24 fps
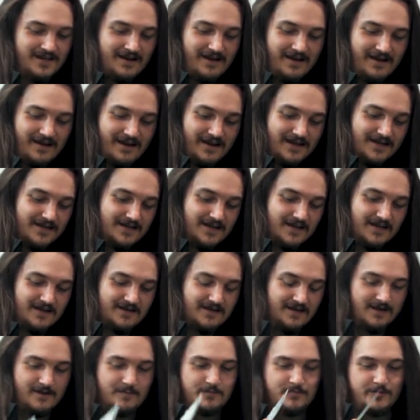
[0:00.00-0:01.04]
them there.
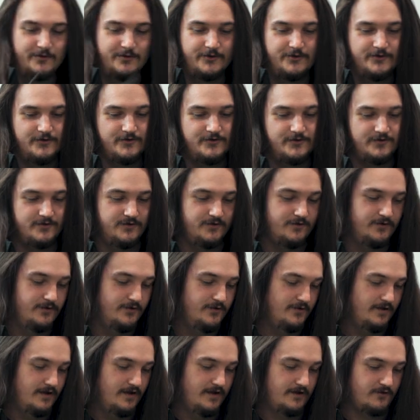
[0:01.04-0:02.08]
And
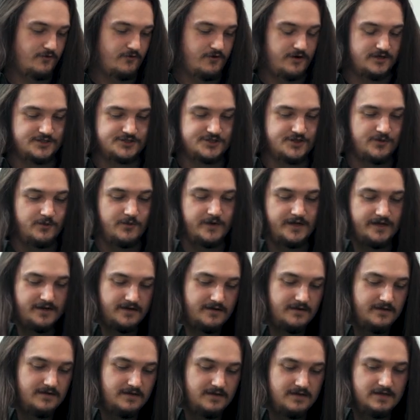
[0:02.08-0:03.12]
Blue Crush the
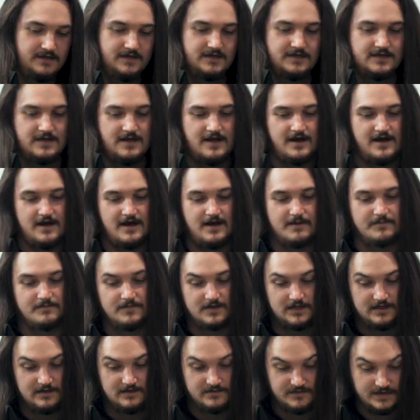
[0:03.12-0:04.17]
Weak.
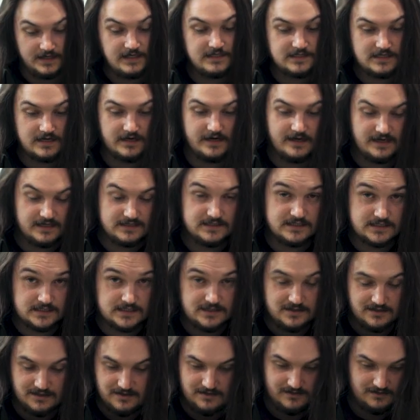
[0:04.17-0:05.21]
These
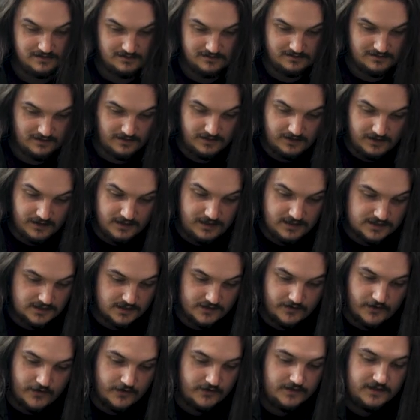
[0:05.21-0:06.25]
cards, these
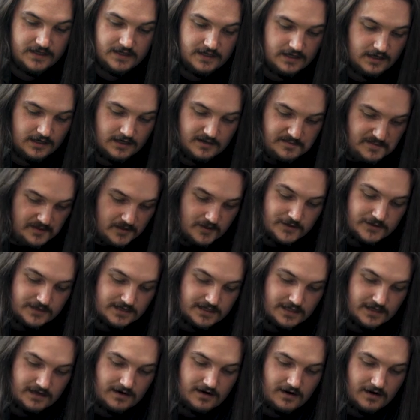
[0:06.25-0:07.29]
are only here
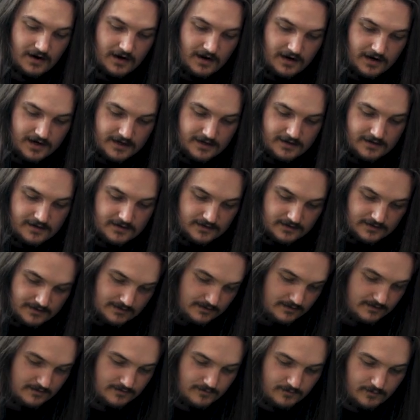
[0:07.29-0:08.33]
because they're Guardian
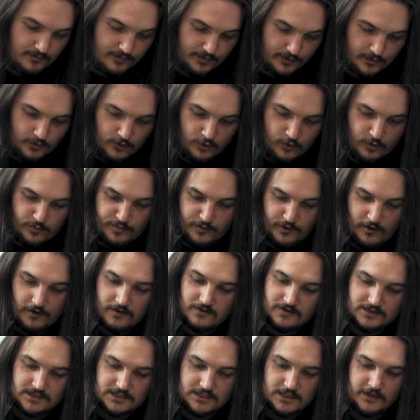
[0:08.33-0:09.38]
blue
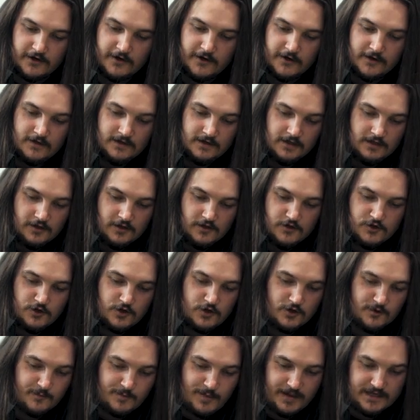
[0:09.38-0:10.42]
blocks, so you
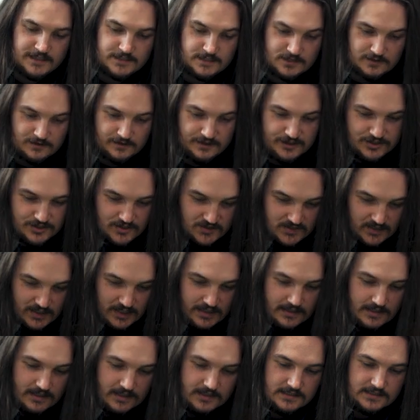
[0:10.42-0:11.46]
could basically just
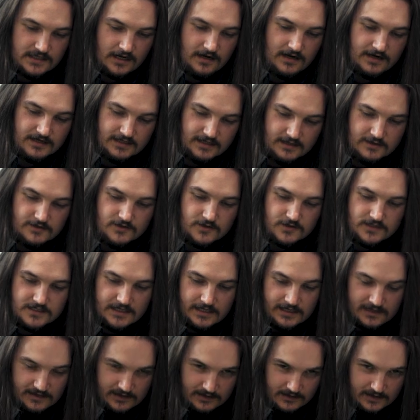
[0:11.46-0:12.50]
say these aren't in your
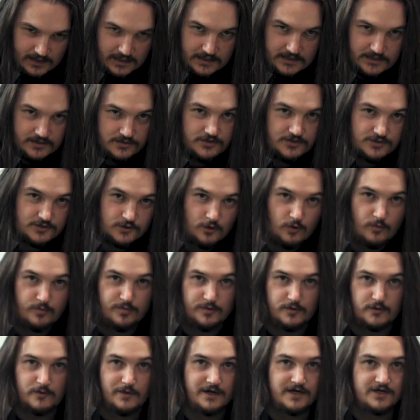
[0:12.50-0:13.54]
deck and these are just all
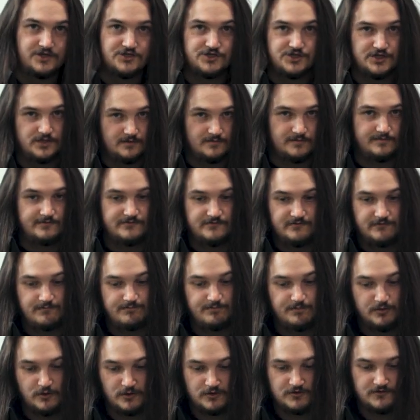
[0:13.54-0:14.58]
blue energy
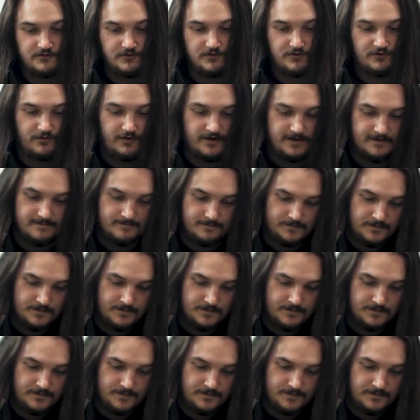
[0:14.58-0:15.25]
and blocks for three.